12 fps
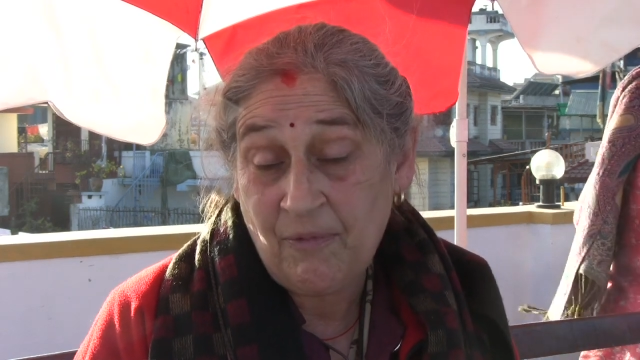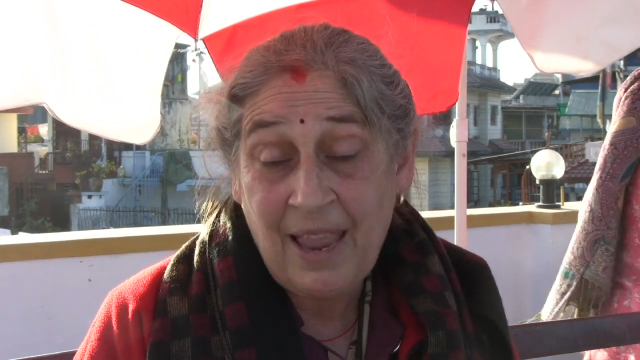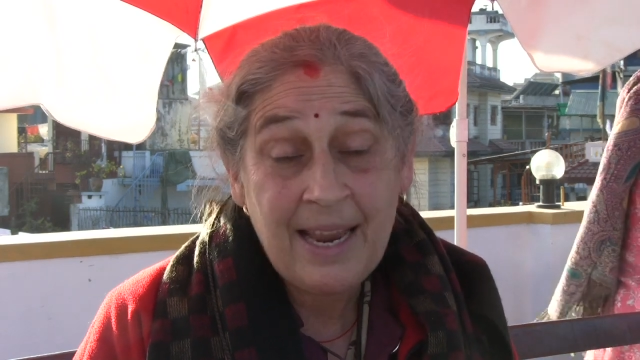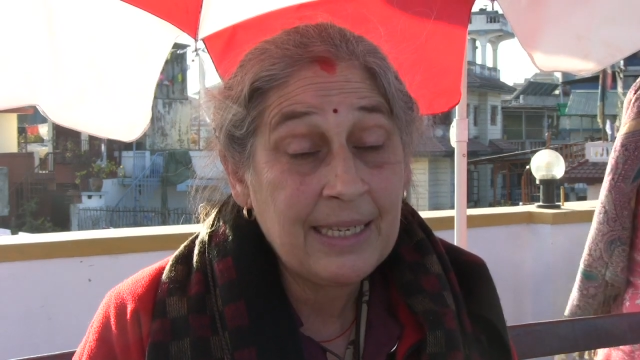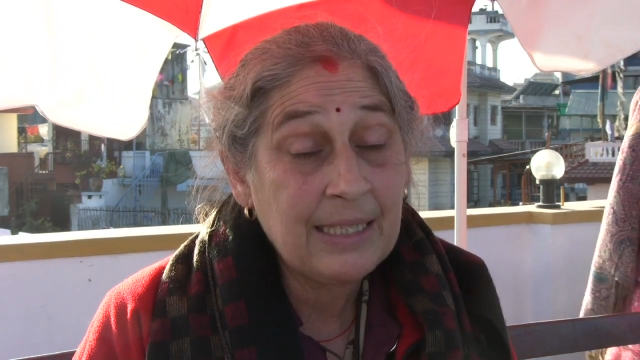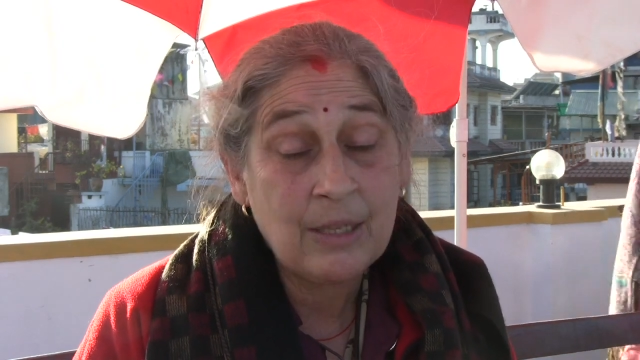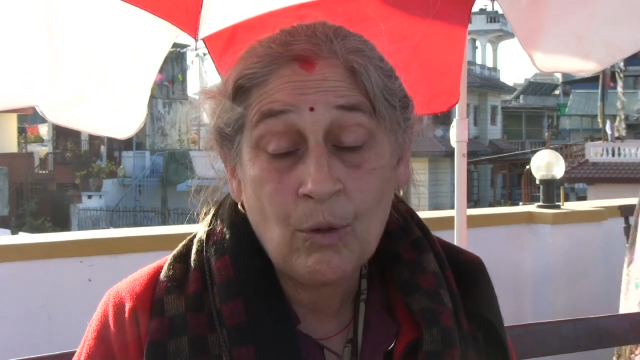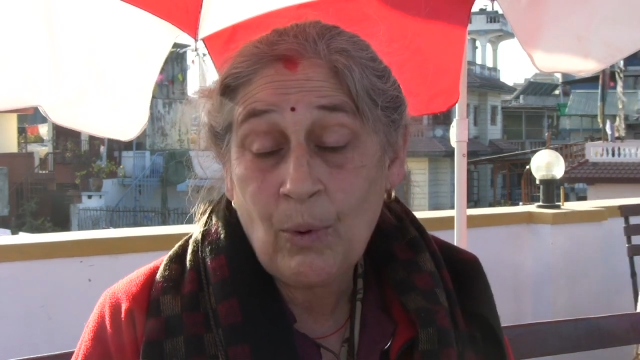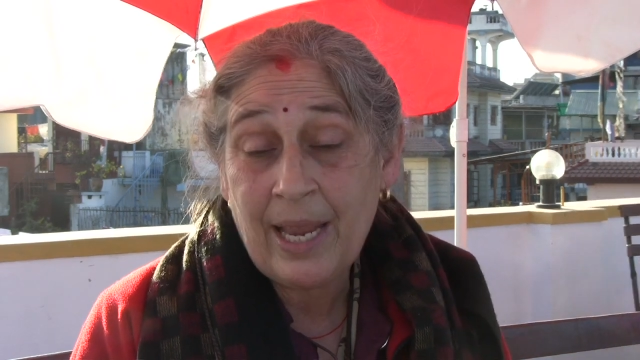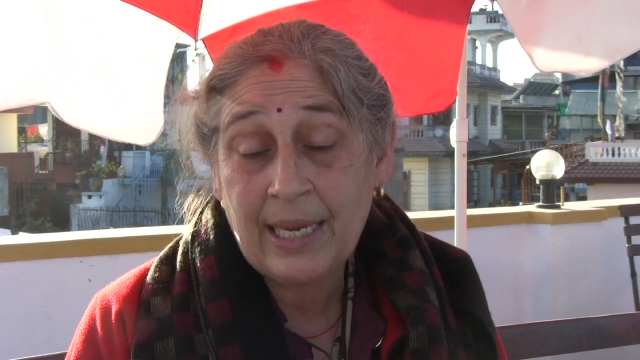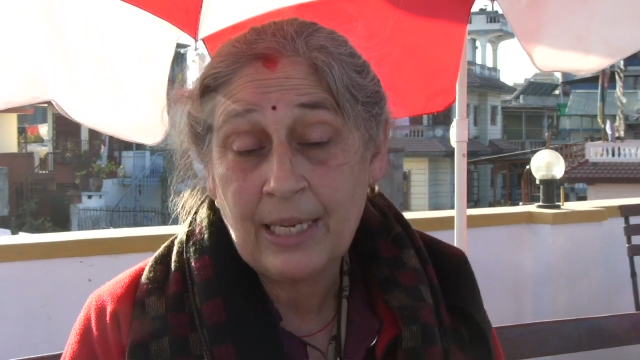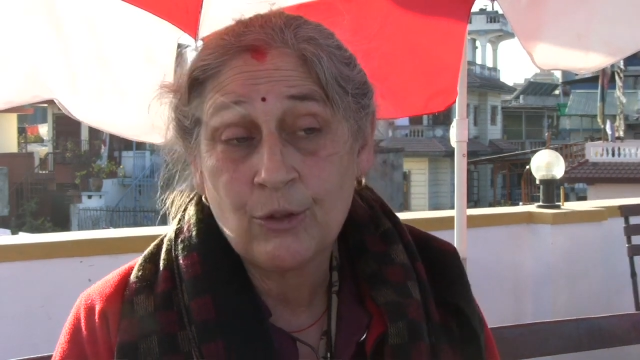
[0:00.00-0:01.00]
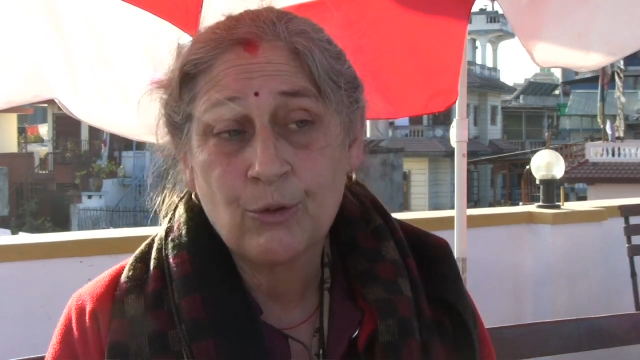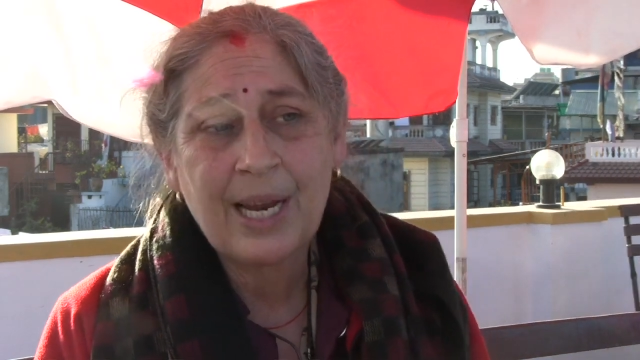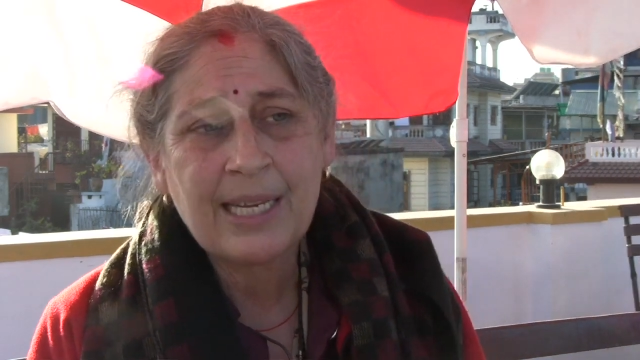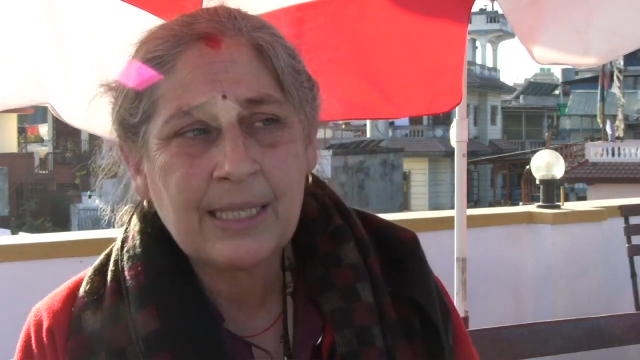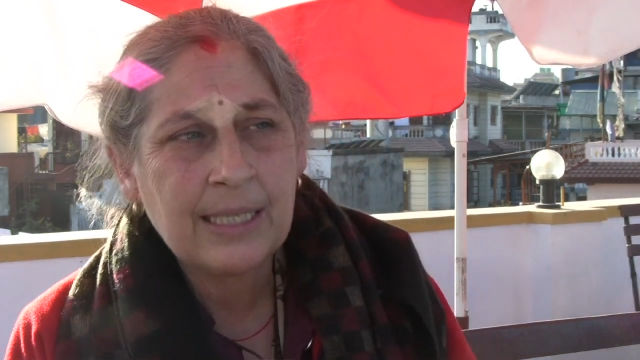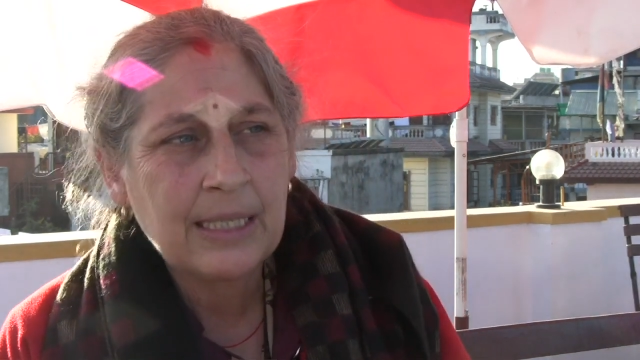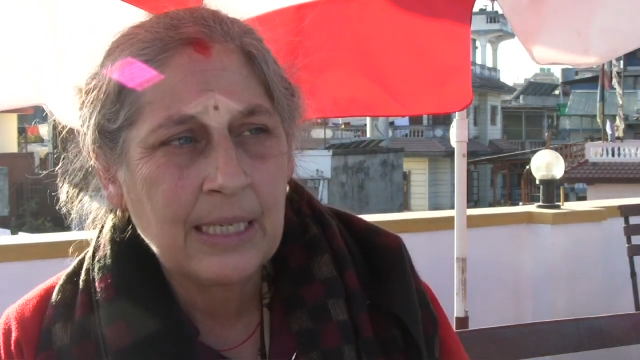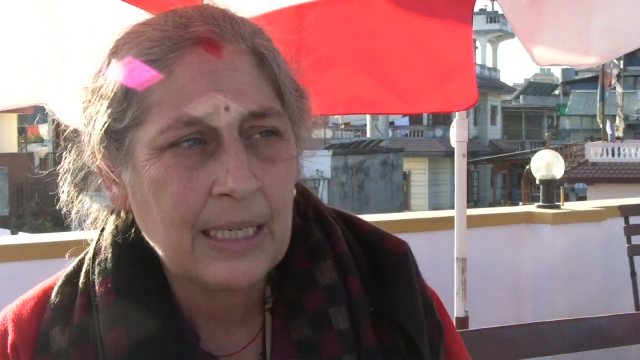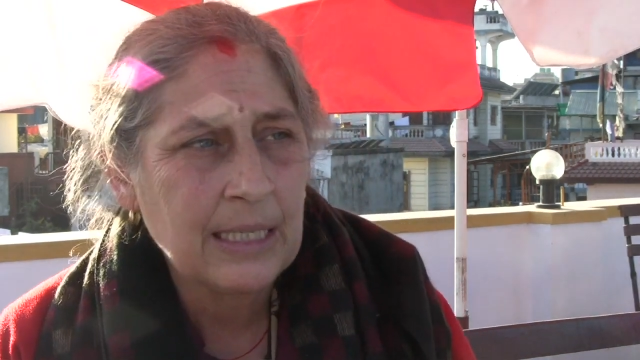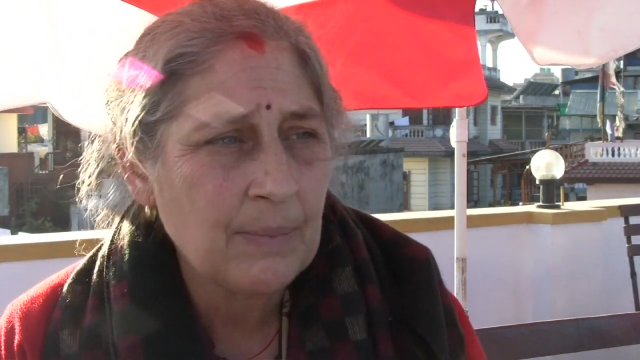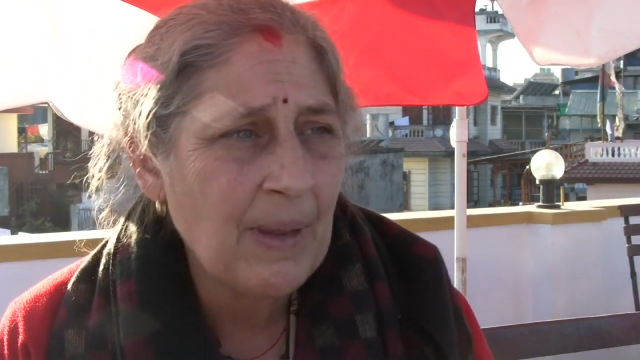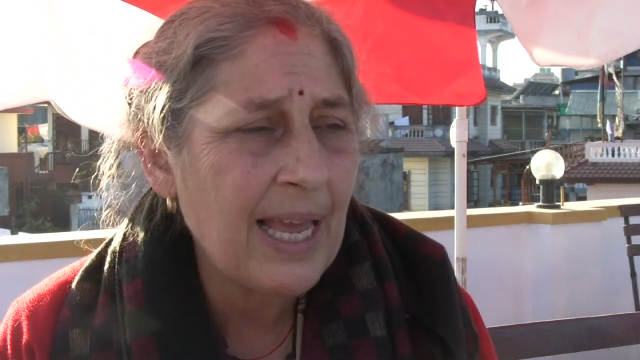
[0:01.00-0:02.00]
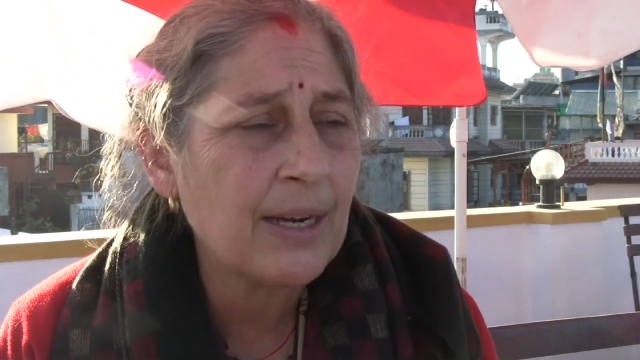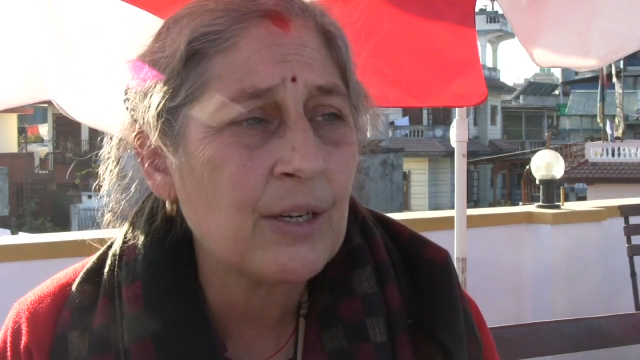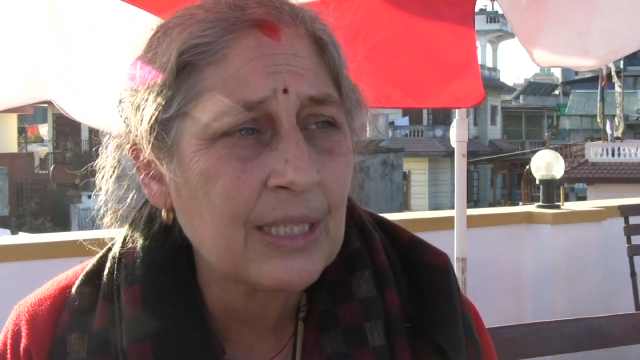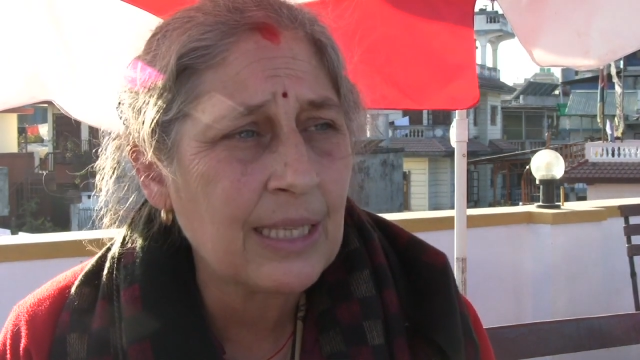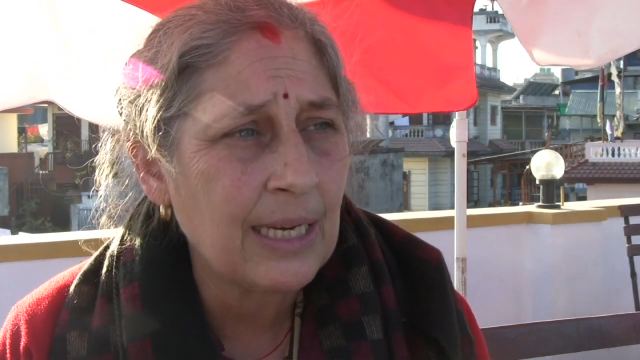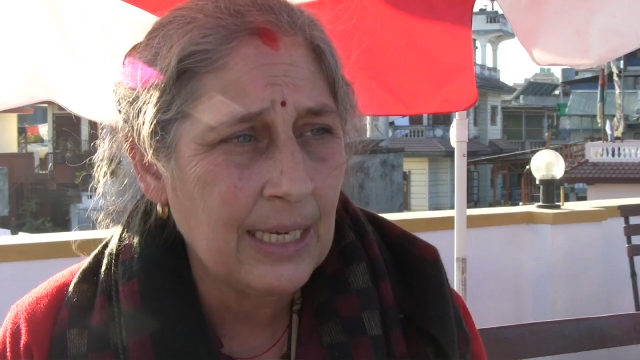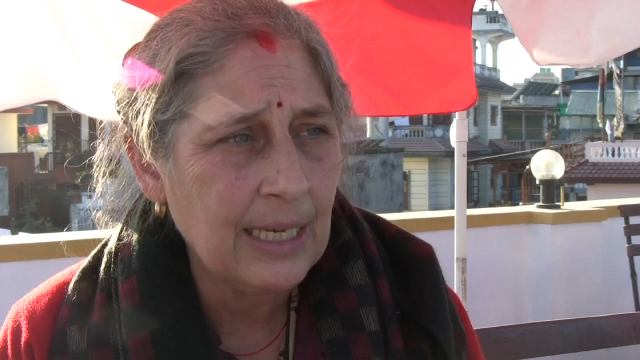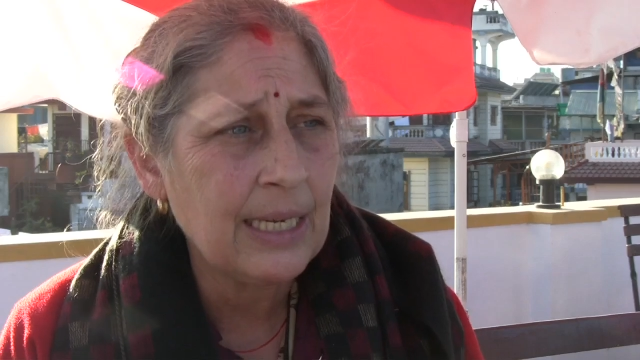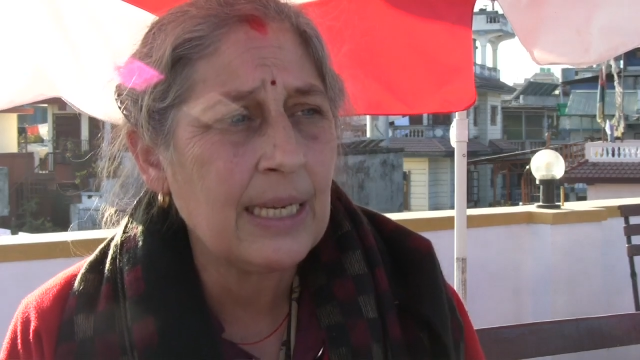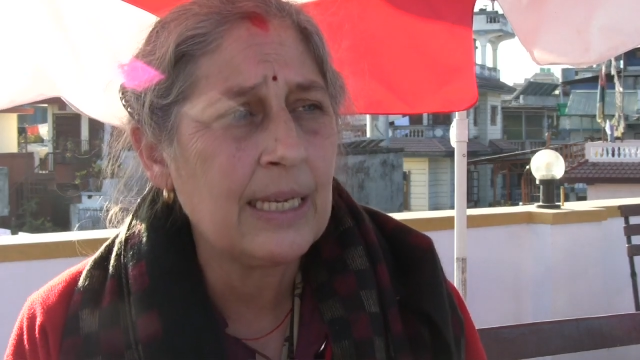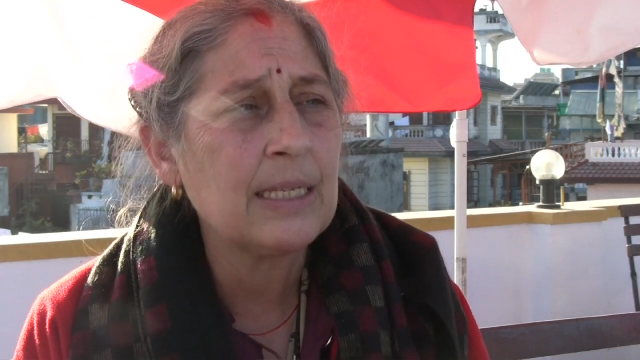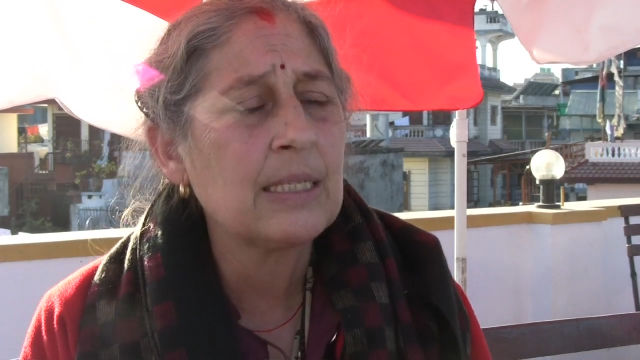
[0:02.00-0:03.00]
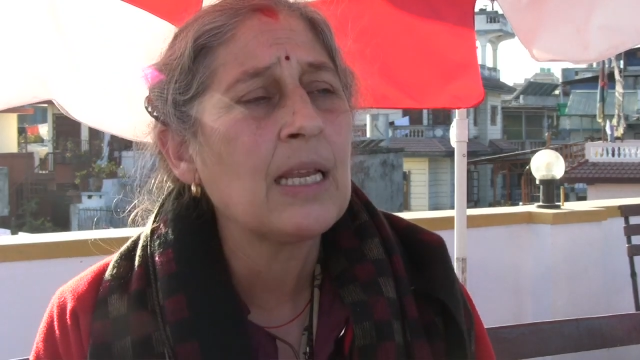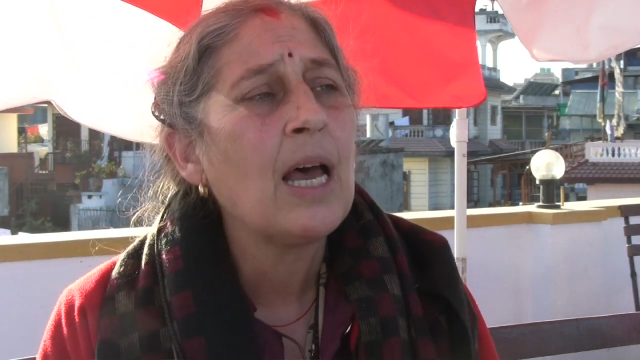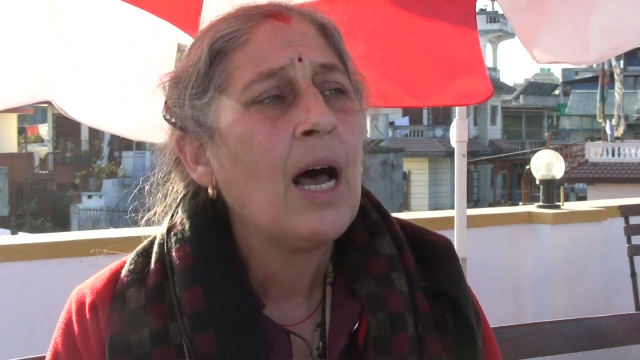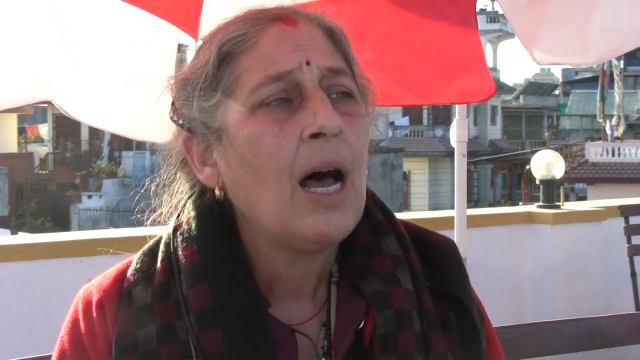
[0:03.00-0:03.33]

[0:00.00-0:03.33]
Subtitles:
face and the way he dresses and his manners that he is